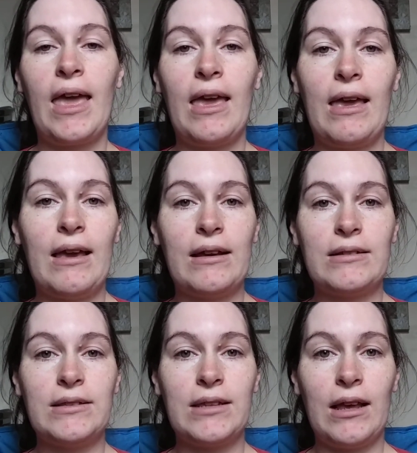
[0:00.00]

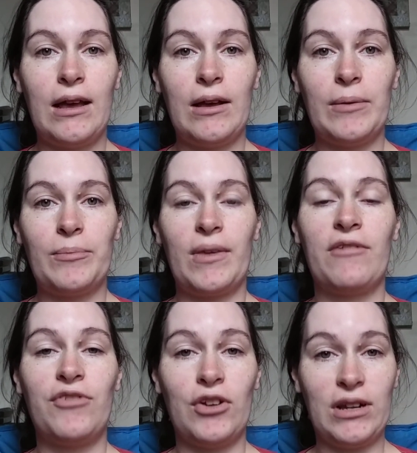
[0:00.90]
And
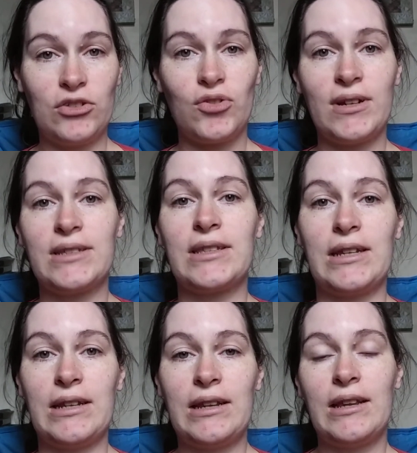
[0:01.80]
if you're
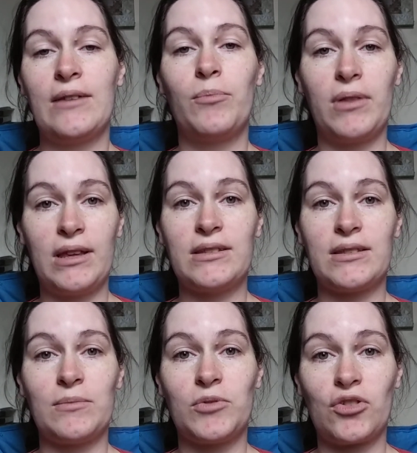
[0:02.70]
interested, please
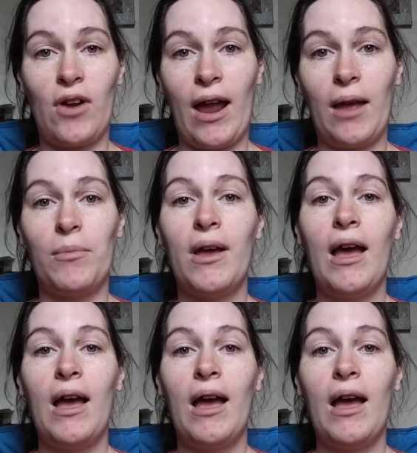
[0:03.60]
subscribe.